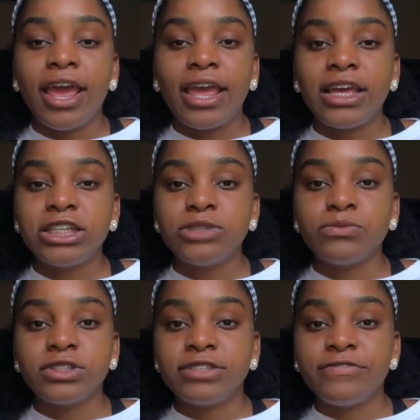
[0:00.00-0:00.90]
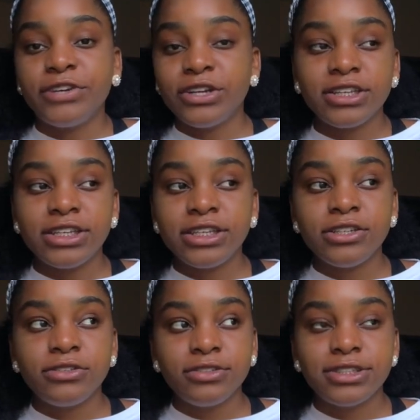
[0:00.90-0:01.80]
and it was
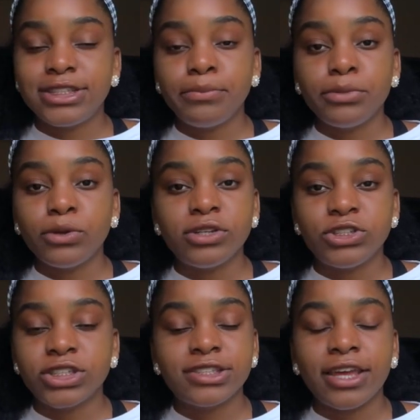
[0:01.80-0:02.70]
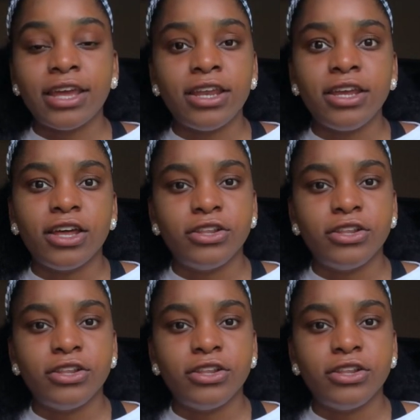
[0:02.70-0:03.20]
fairly simple and just like any